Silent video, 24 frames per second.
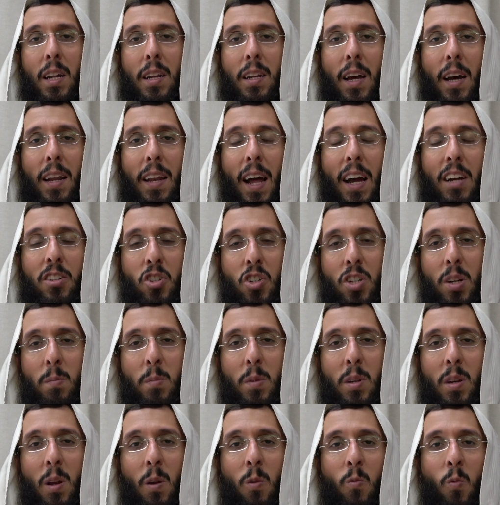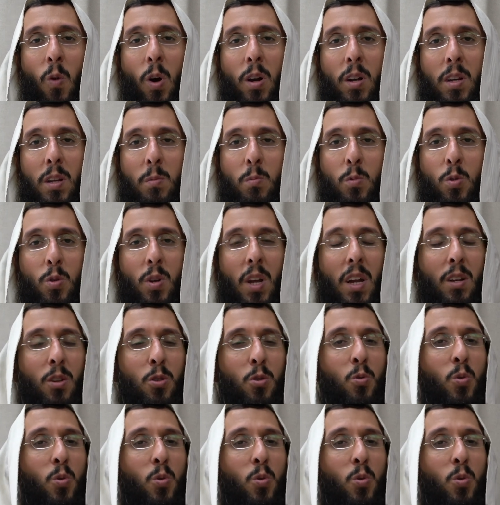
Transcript: that Hashem didn't want him to get